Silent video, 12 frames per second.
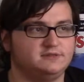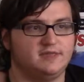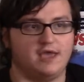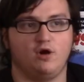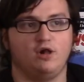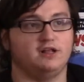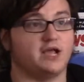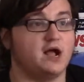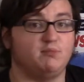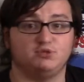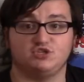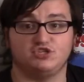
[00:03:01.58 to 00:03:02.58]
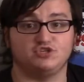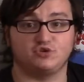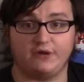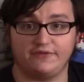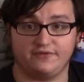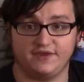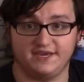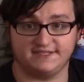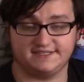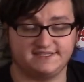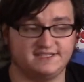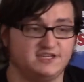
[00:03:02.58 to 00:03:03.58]
they all accomplish these great
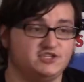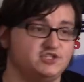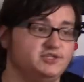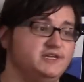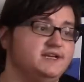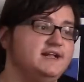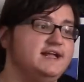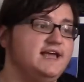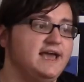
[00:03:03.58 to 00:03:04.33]
things essentially.